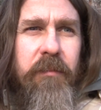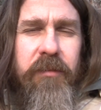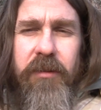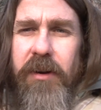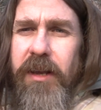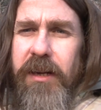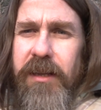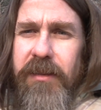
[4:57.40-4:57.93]

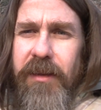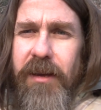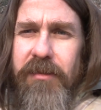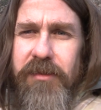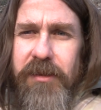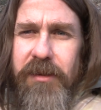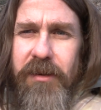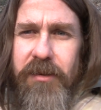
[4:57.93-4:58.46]
for
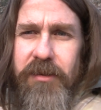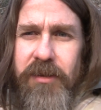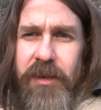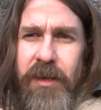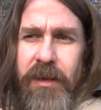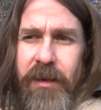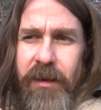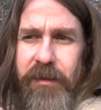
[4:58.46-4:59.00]
80,000 years,
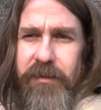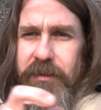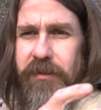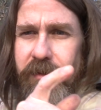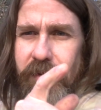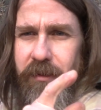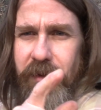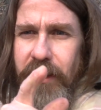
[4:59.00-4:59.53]
and
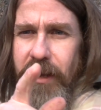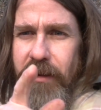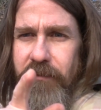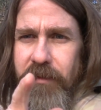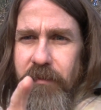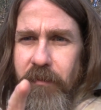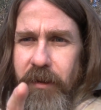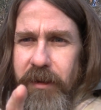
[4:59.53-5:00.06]
certainly
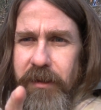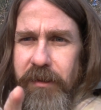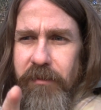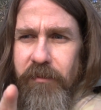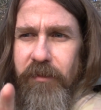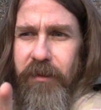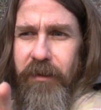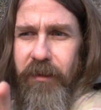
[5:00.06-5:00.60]
every one of
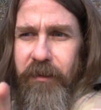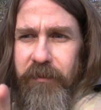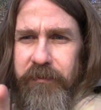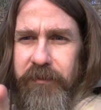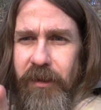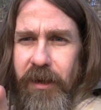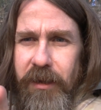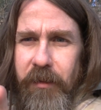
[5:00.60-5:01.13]
you little
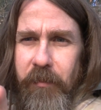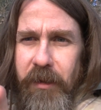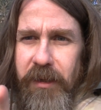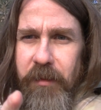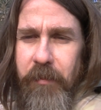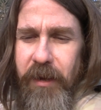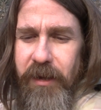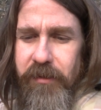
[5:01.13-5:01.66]
talking
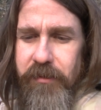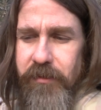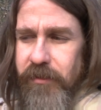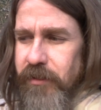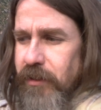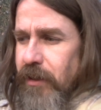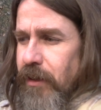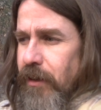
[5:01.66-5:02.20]
monkey
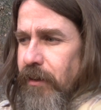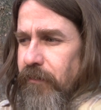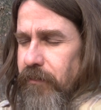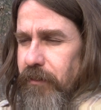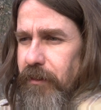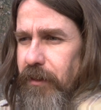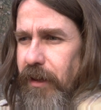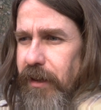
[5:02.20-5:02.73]
bastards
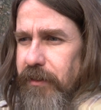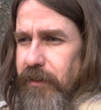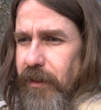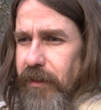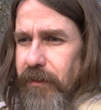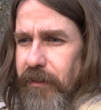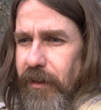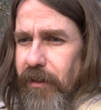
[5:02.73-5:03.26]
for the last
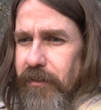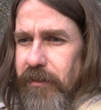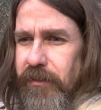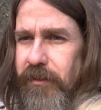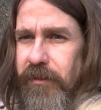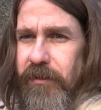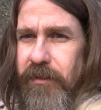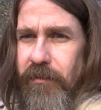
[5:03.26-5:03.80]
8,000
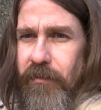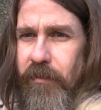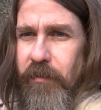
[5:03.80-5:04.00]
since you were